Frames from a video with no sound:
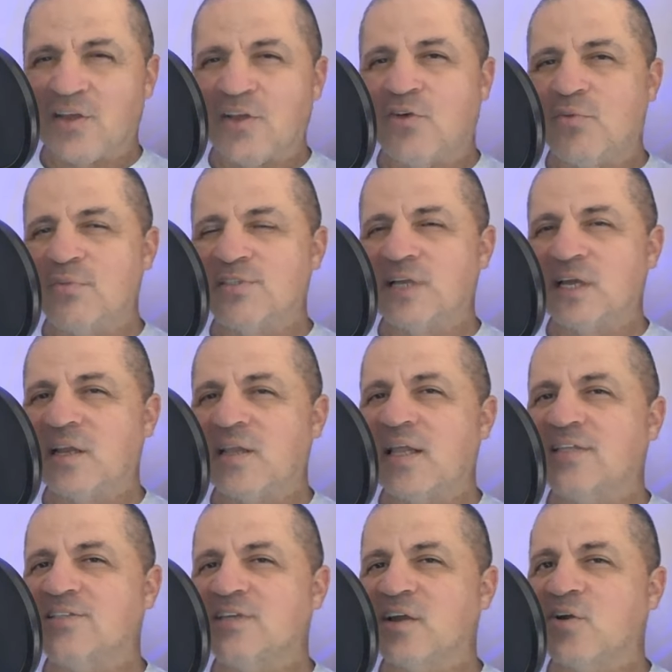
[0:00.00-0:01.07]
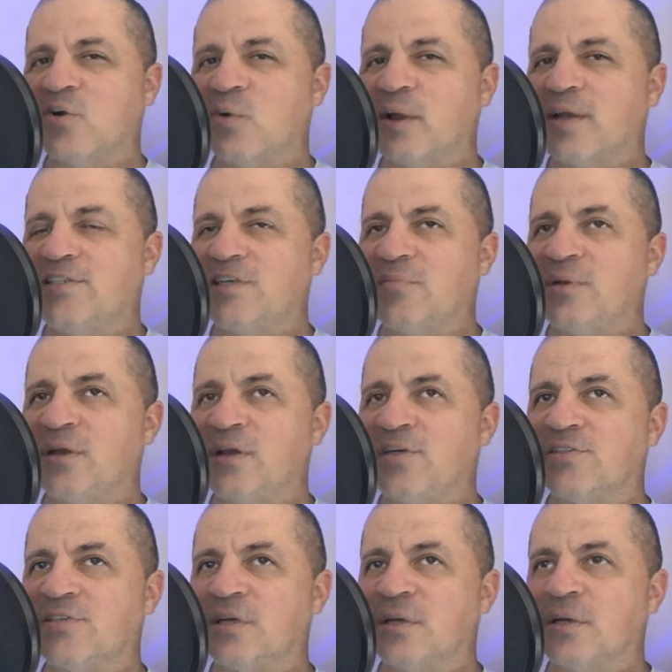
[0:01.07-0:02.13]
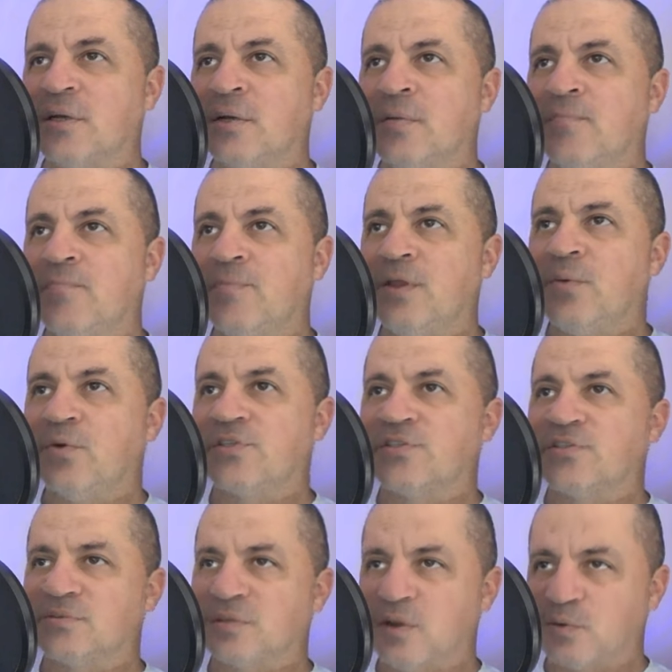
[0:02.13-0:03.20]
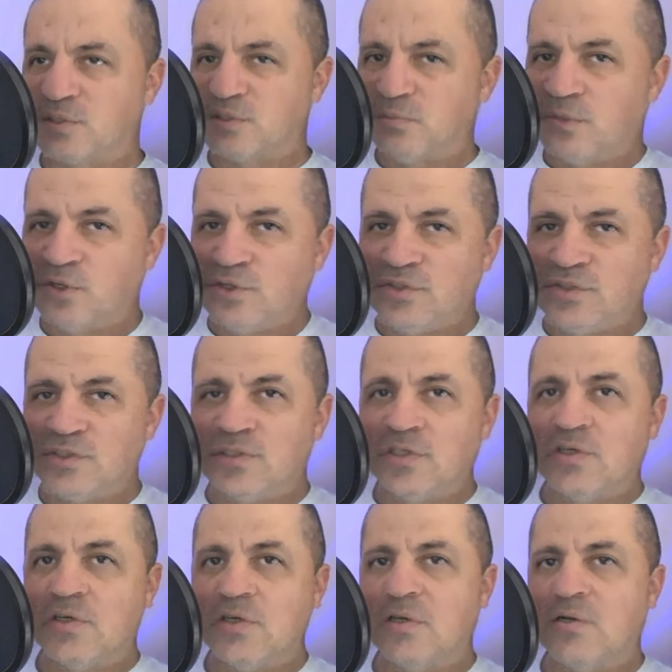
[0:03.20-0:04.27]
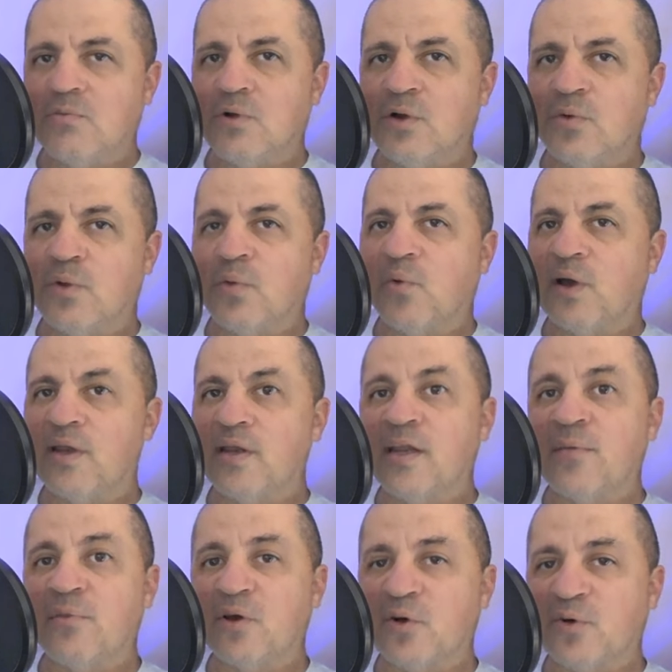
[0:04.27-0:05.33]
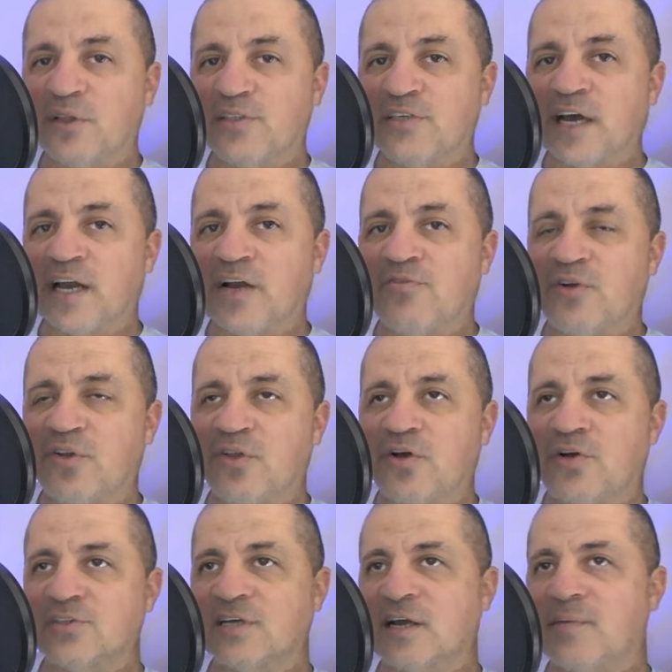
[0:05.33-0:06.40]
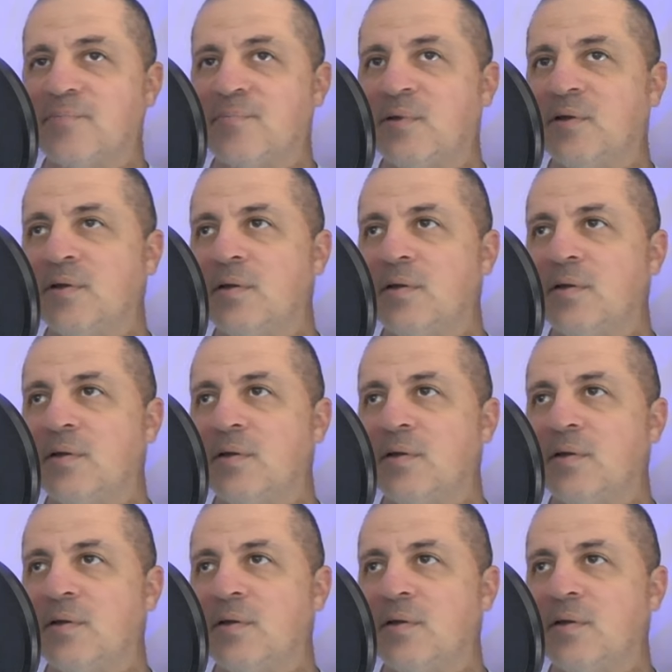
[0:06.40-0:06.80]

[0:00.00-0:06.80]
You know what I'm saying? And that's like crazy because there was there was Moose where we wanted him to hold the title for a long time.